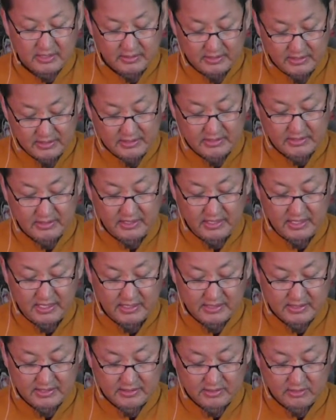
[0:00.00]
This is the
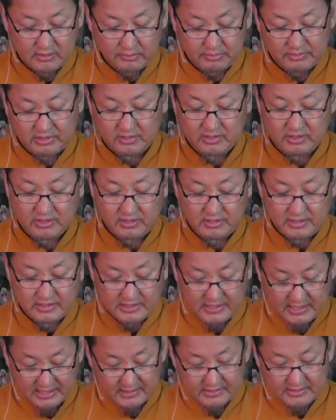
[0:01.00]
essence of the
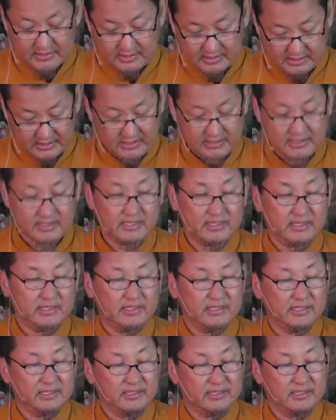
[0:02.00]
diligent, is that